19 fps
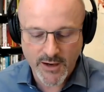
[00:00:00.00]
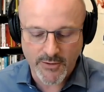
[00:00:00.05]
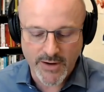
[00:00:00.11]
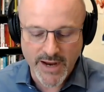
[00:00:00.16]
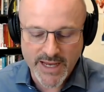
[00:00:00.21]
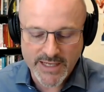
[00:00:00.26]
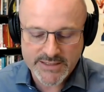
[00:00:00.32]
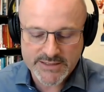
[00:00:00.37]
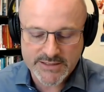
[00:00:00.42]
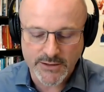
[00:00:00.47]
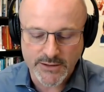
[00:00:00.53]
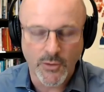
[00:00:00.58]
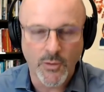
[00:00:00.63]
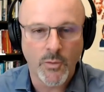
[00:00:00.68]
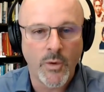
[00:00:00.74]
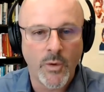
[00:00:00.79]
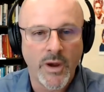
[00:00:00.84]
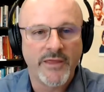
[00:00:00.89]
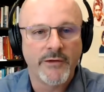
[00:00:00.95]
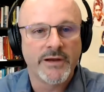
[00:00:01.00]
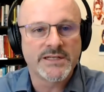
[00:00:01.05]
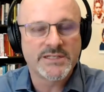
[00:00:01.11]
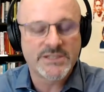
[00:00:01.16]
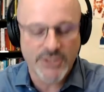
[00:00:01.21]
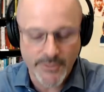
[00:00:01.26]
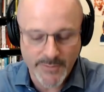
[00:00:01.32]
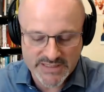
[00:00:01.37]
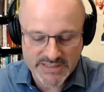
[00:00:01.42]
right? So whether
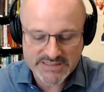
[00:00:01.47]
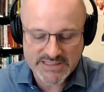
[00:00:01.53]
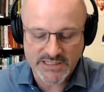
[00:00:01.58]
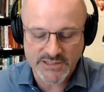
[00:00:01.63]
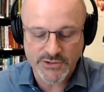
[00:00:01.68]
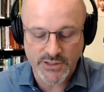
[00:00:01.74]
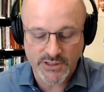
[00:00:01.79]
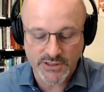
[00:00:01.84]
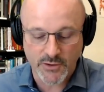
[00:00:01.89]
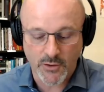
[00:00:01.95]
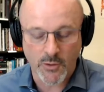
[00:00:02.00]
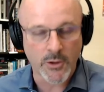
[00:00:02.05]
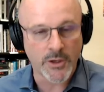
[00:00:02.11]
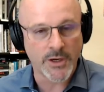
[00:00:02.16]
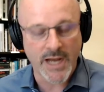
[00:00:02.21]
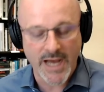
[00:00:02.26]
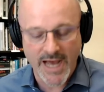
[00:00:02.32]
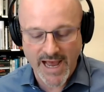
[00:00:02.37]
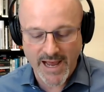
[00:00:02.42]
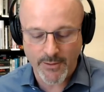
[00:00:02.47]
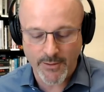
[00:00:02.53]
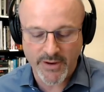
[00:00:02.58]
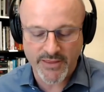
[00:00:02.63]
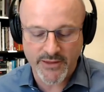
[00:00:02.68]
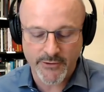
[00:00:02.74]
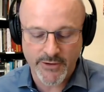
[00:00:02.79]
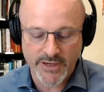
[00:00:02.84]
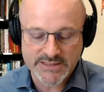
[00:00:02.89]
it's human-centric or not,
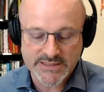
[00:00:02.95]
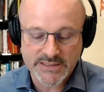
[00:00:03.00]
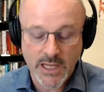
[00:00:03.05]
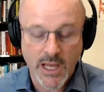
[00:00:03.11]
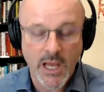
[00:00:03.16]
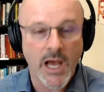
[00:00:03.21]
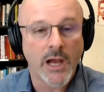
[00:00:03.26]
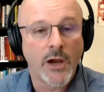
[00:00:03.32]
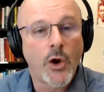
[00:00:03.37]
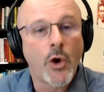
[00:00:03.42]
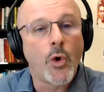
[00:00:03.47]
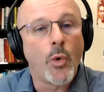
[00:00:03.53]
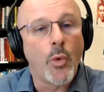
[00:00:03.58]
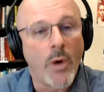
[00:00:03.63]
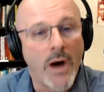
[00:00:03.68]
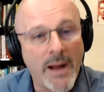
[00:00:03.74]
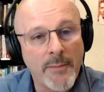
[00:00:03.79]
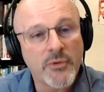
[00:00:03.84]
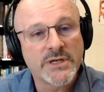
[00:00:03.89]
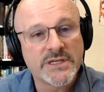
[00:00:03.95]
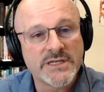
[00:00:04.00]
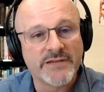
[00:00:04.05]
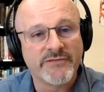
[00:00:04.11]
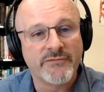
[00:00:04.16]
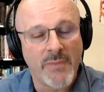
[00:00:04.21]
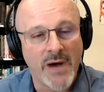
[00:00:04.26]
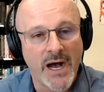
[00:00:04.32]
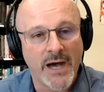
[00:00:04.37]
whether it's a
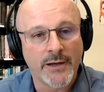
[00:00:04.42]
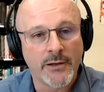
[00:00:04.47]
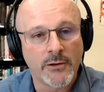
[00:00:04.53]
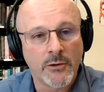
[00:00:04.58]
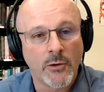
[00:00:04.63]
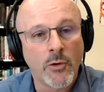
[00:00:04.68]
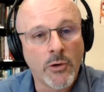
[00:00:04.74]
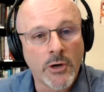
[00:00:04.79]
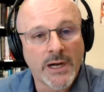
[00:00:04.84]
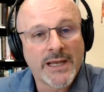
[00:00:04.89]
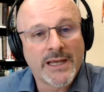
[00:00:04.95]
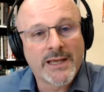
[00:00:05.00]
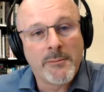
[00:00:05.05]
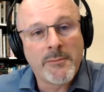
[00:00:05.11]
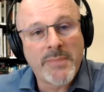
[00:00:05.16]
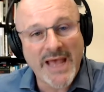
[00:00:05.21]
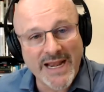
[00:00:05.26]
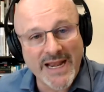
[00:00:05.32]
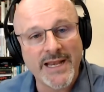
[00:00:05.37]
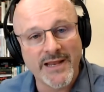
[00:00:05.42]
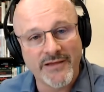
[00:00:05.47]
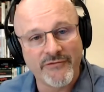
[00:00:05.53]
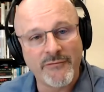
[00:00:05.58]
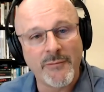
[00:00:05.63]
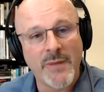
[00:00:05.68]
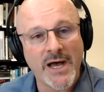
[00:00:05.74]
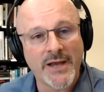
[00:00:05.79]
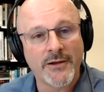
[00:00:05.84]
cooperative model or a competitive
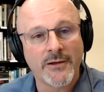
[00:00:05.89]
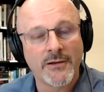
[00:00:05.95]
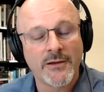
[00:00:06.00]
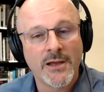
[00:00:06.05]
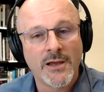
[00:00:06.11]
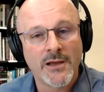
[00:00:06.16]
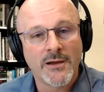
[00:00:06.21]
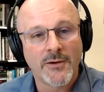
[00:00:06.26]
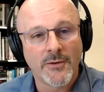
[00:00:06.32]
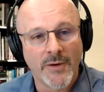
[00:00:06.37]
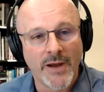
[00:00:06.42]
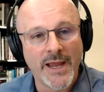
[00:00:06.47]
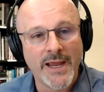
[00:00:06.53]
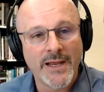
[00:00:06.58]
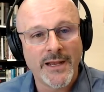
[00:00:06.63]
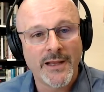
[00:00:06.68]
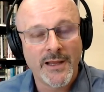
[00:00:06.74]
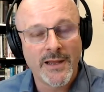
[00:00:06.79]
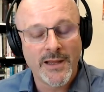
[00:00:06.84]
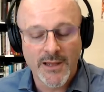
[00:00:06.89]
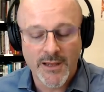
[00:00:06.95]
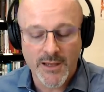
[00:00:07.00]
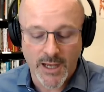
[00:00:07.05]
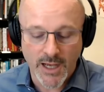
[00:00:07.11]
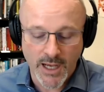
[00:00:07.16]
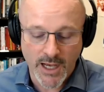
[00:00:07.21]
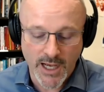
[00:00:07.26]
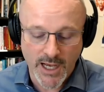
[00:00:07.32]
model, right?
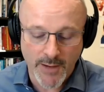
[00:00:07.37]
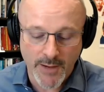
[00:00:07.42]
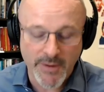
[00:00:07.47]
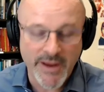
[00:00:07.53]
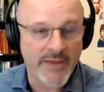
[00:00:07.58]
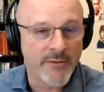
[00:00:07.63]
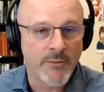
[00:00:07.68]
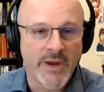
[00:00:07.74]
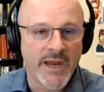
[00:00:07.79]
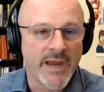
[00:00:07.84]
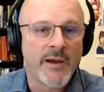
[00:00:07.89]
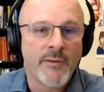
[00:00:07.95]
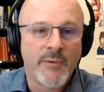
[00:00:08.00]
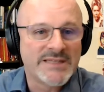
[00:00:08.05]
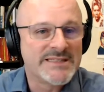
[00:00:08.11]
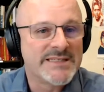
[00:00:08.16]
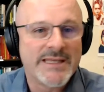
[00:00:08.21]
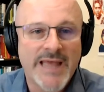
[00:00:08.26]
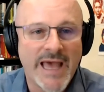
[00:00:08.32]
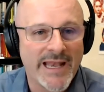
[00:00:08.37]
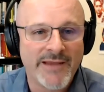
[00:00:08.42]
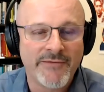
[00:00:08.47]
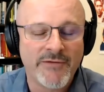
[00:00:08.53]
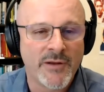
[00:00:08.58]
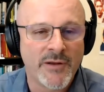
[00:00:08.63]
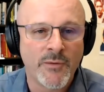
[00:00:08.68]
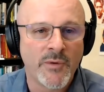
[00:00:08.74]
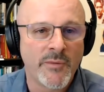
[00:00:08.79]
And we see that
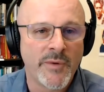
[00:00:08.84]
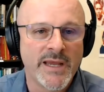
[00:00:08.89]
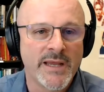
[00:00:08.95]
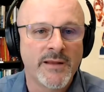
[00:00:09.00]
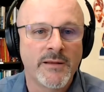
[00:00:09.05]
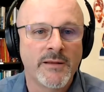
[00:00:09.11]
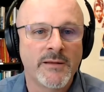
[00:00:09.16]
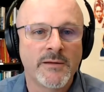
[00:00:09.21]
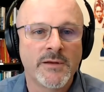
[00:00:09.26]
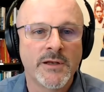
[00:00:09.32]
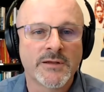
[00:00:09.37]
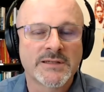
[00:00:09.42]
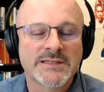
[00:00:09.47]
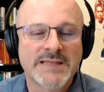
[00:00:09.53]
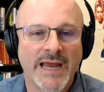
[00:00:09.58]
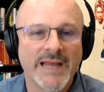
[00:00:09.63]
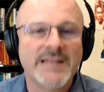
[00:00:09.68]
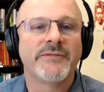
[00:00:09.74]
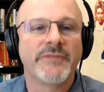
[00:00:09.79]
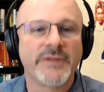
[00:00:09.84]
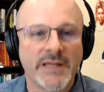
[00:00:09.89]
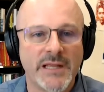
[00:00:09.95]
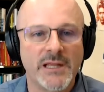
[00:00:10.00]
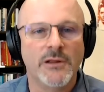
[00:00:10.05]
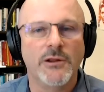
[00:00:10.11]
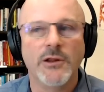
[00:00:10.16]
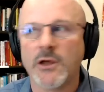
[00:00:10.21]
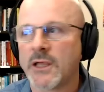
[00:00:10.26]
even when we
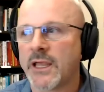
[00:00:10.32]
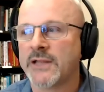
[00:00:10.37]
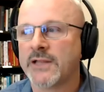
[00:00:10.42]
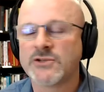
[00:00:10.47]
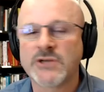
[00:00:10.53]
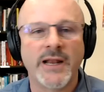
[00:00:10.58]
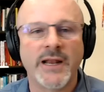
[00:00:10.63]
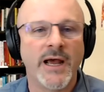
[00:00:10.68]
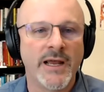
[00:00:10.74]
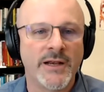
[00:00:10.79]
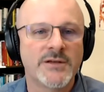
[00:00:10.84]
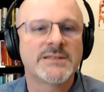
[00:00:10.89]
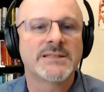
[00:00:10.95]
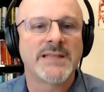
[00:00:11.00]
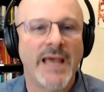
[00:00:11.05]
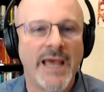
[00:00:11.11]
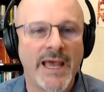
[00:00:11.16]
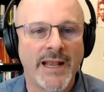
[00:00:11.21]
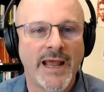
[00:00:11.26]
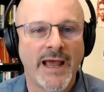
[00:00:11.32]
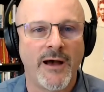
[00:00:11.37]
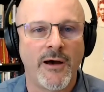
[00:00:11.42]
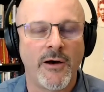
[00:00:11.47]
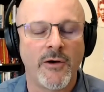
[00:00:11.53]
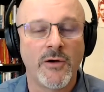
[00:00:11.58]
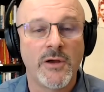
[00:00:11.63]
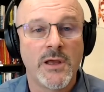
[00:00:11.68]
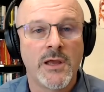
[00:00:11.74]
scientifically look and try to understand
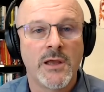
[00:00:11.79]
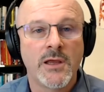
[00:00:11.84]
how